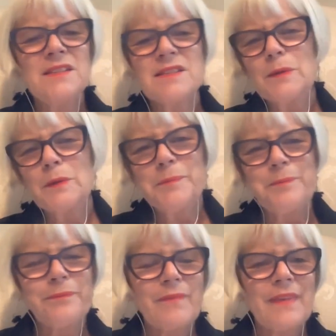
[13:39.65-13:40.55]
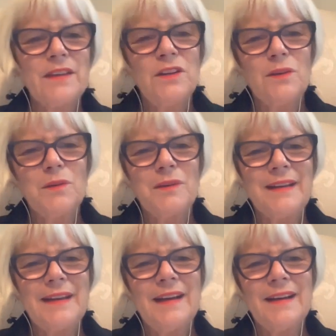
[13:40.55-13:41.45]
So,
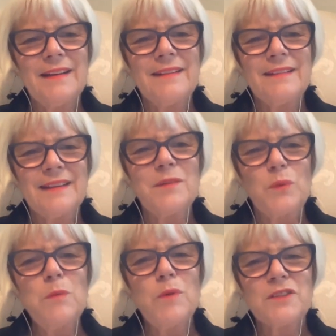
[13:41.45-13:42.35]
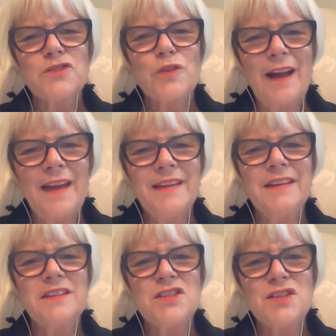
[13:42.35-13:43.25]
we were
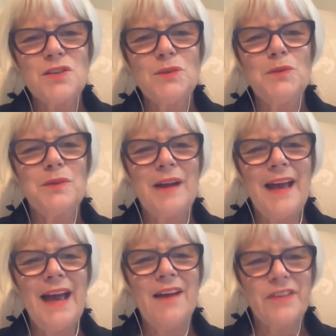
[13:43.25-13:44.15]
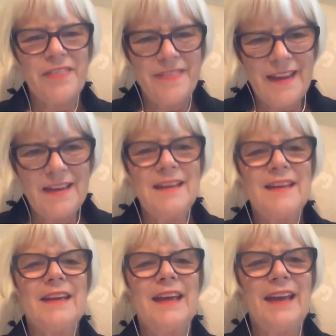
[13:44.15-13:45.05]
trying to have a
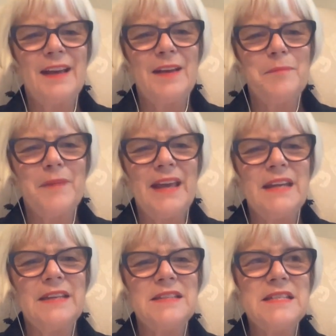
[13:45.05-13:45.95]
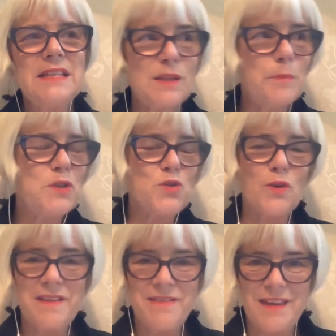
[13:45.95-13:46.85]
an
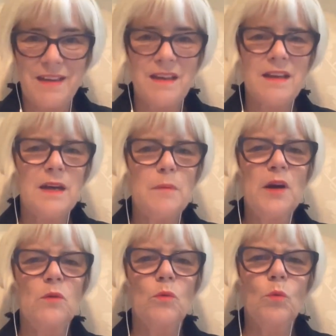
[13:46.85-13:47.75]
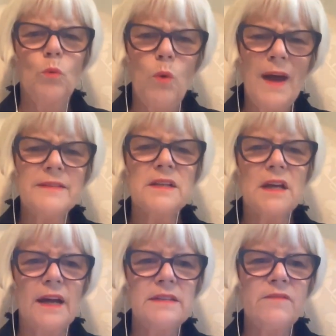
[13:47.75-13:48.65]
anticipatory think about what
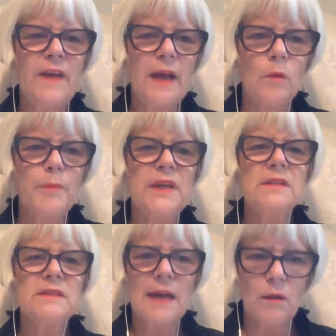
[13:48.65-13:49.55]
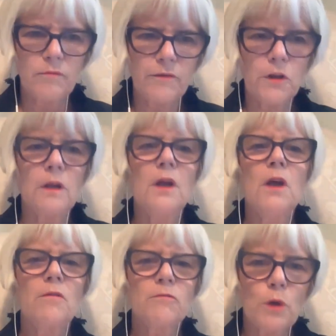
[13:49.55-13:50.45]
kind of help is helpful
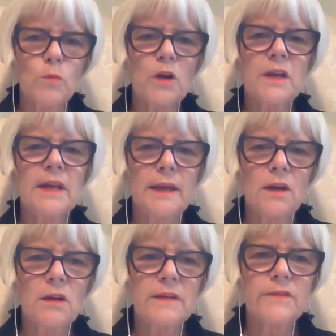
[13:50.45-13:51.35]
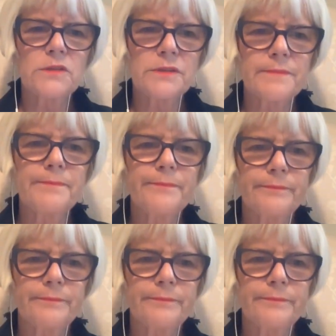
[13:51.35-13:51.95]
for working caregivers.